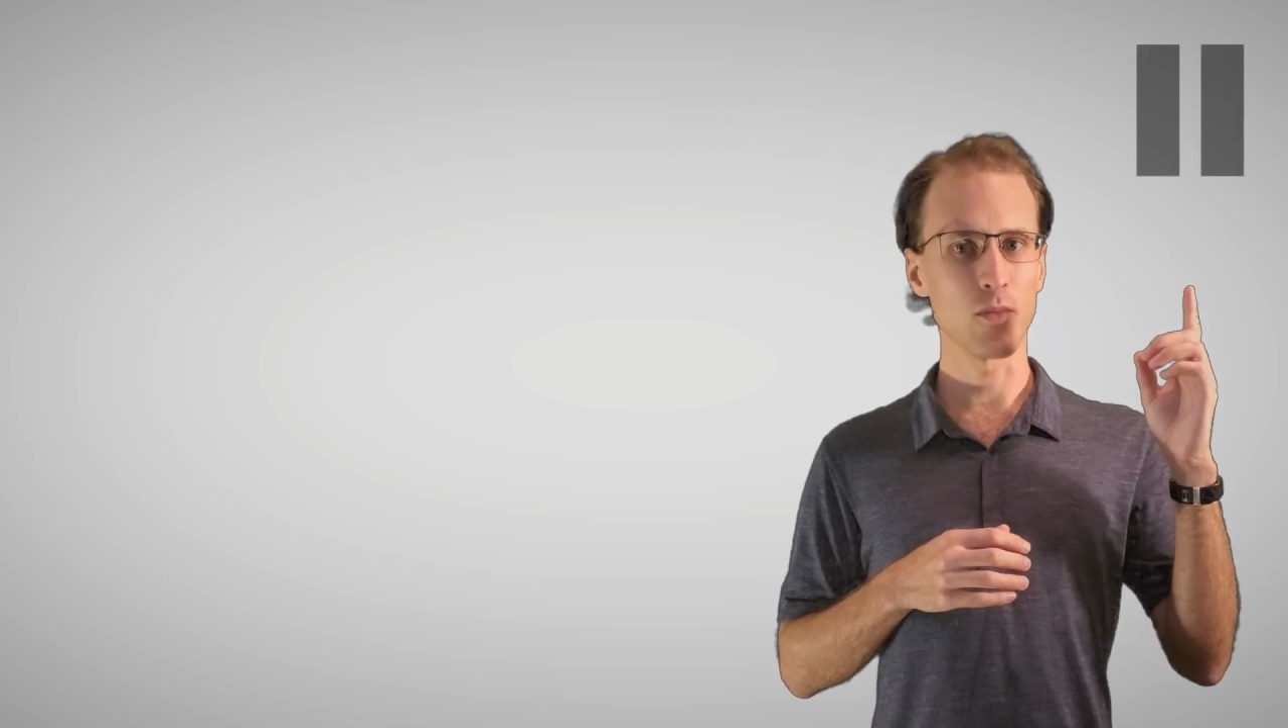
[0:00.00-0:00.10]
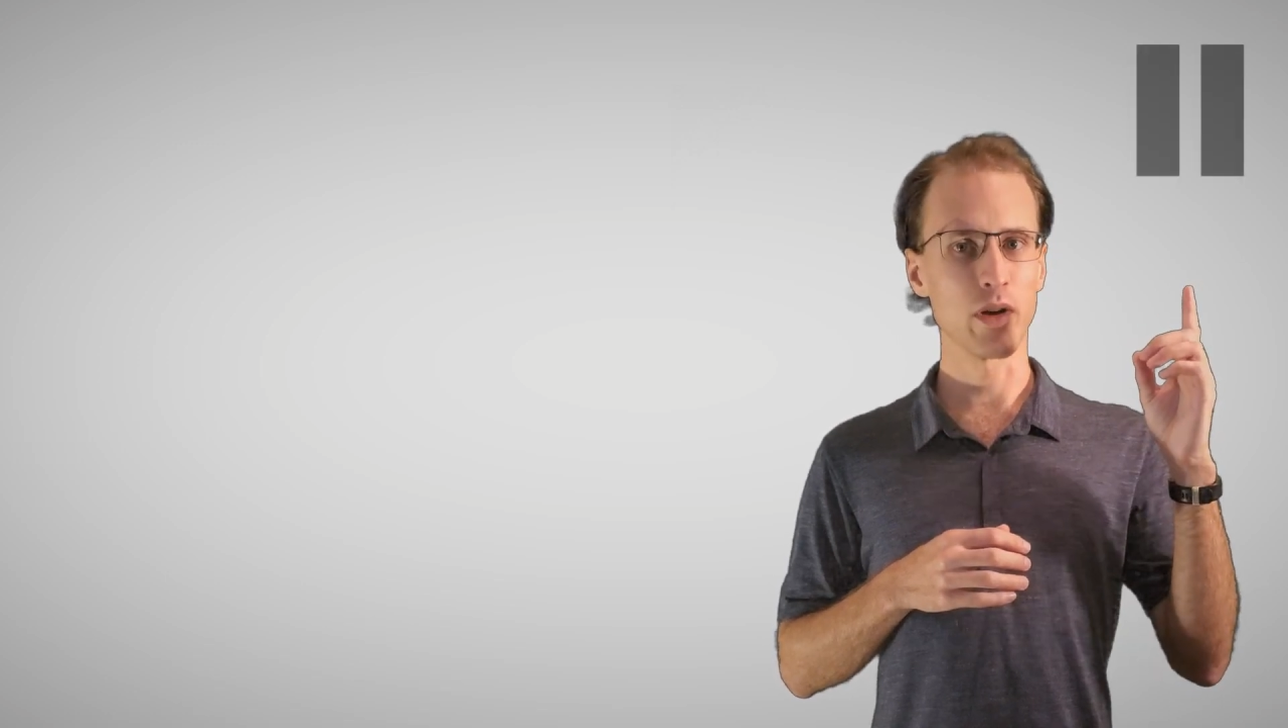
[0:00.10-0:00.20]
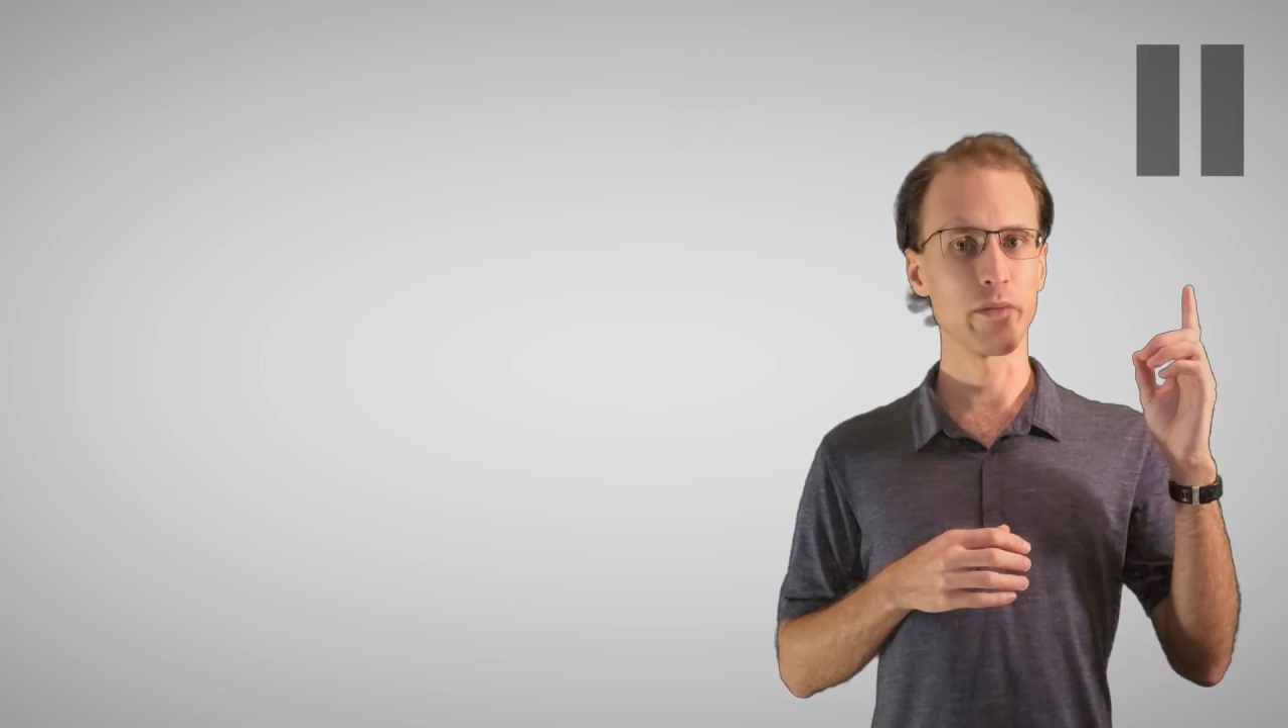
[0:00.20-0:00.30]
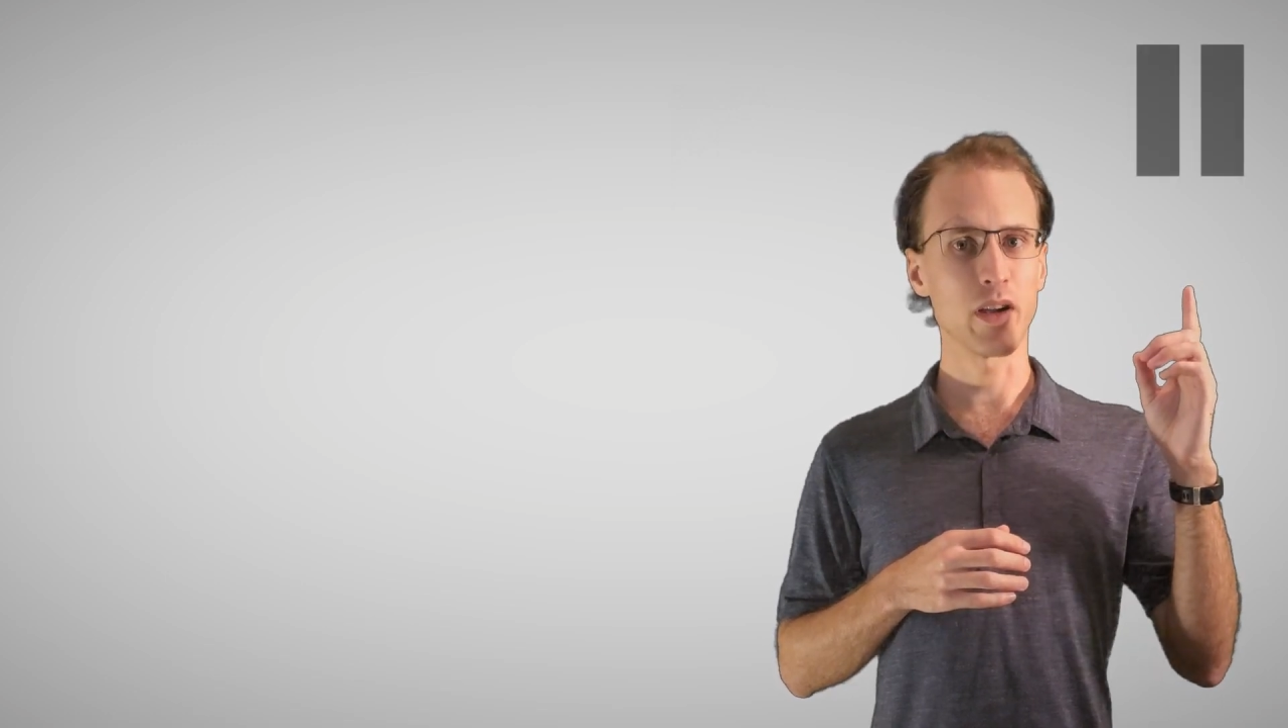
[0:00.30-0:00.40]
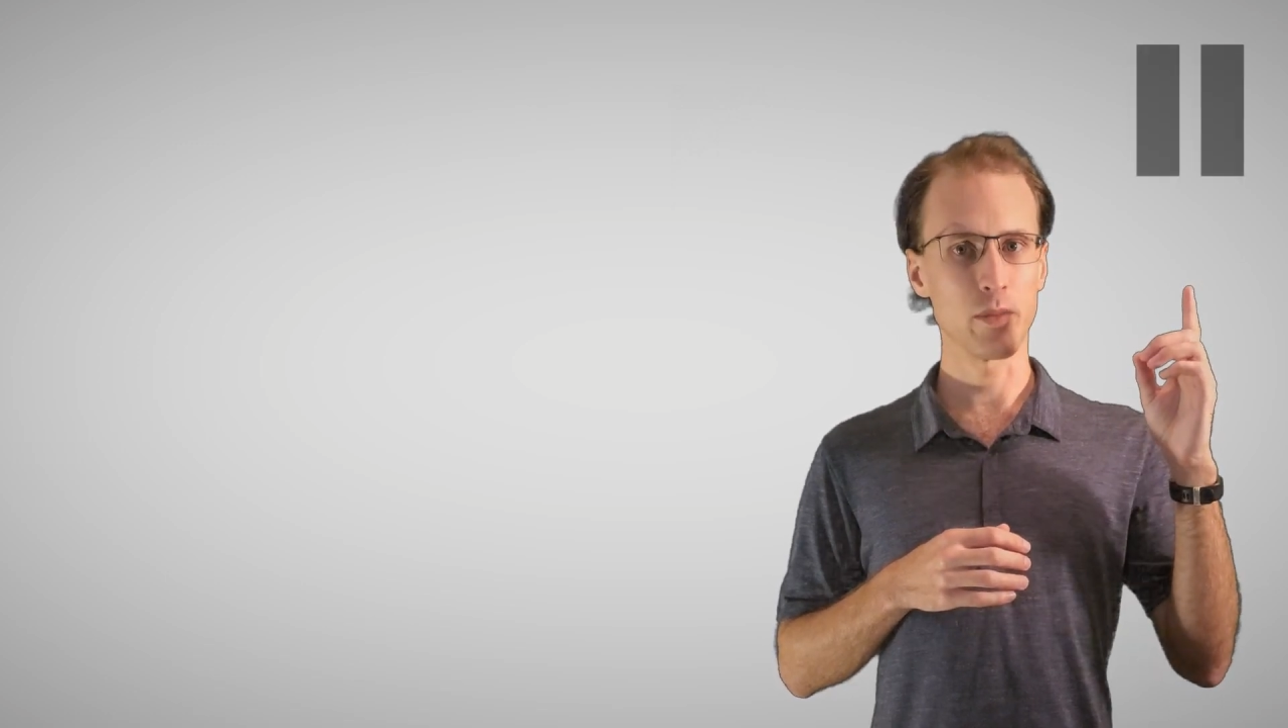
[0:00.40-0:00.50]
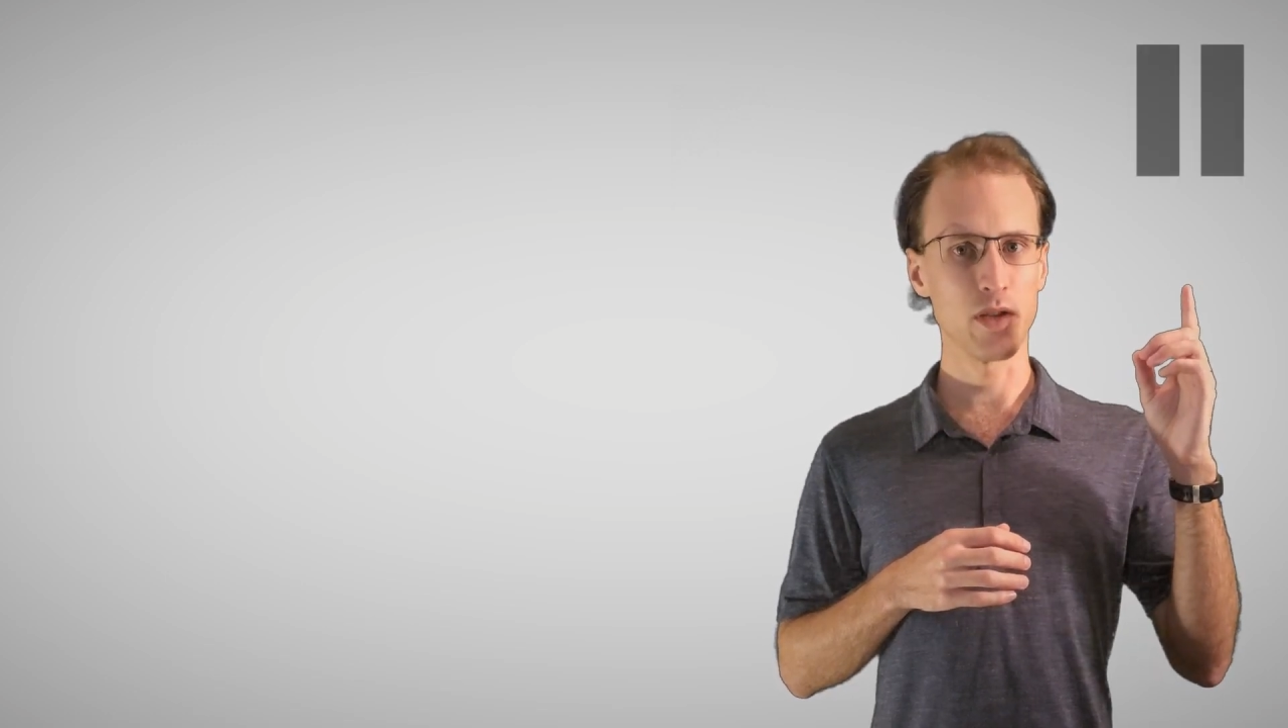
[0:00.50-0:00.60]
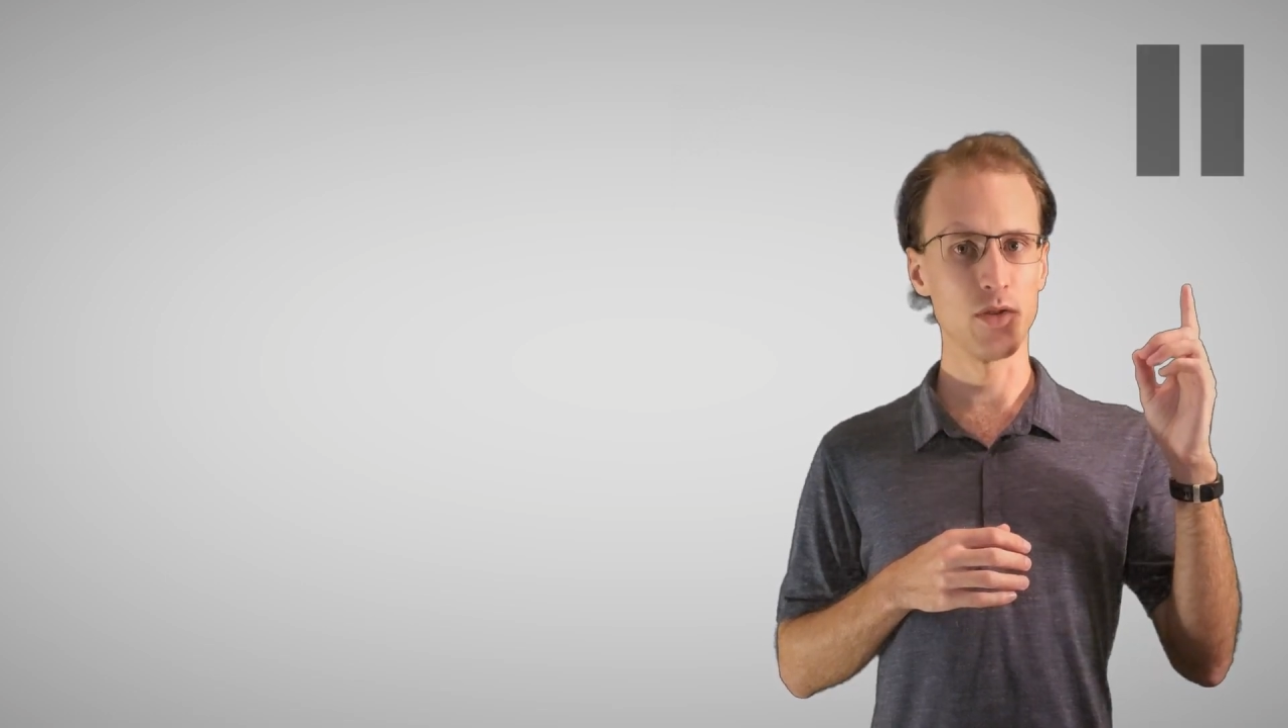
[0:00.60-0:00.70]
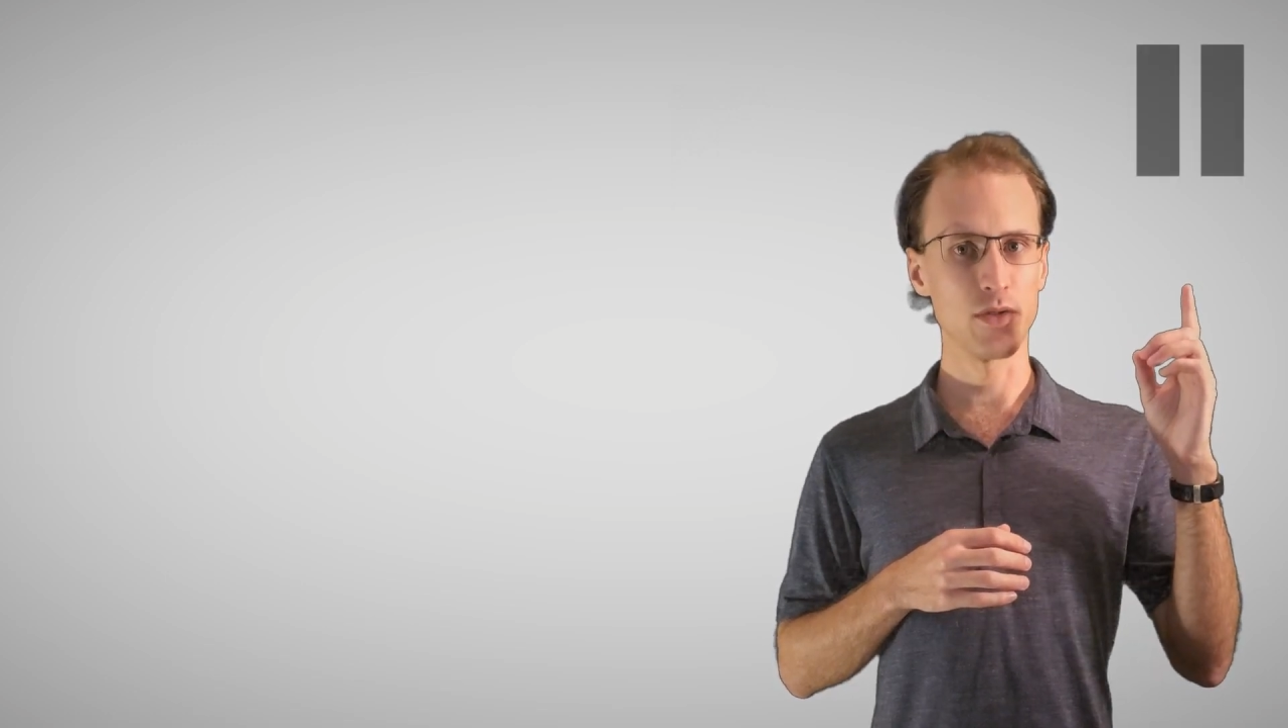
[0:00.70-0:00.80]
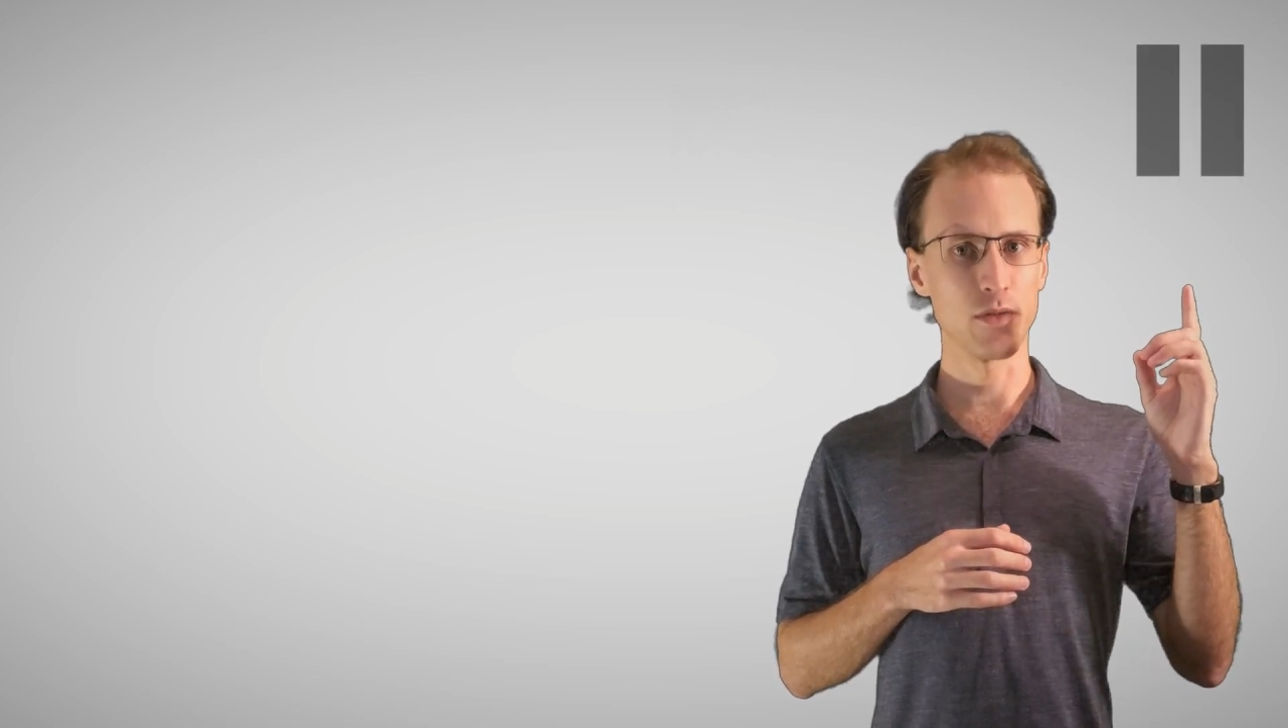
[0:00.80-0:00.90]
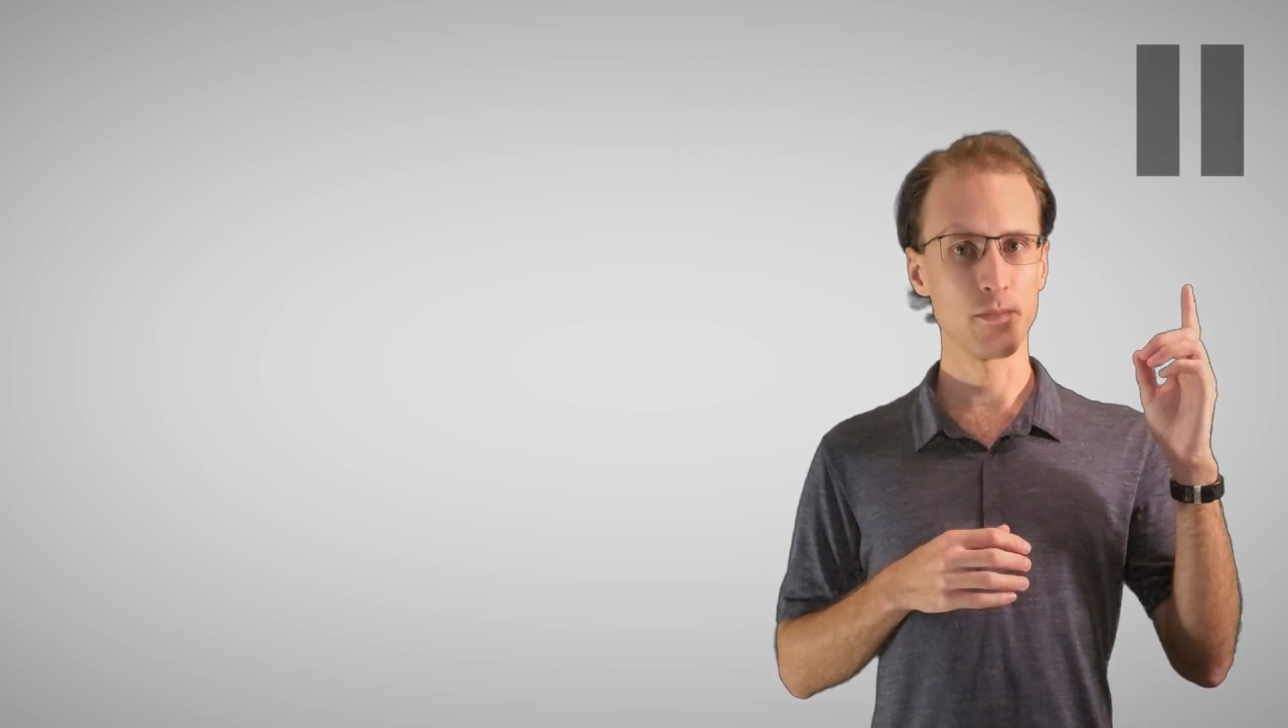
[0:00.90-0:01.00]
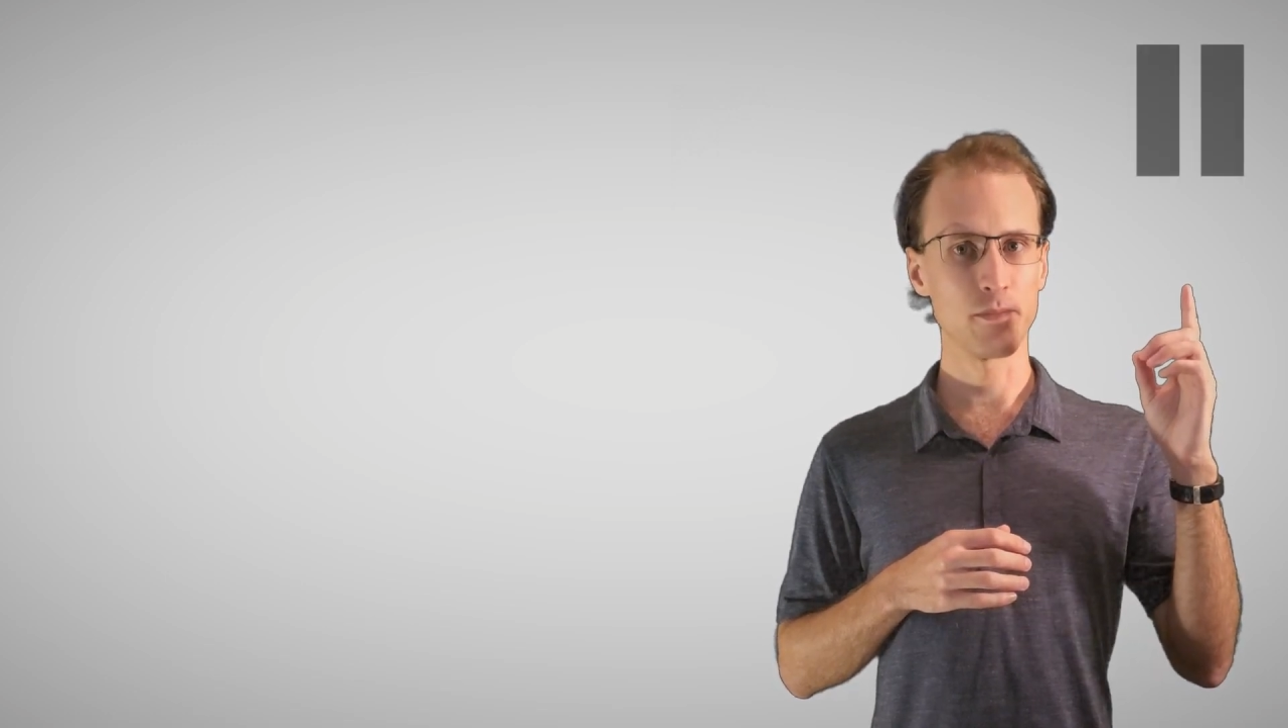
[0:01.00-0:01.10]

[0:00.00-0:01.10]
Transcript: when I recommend you do.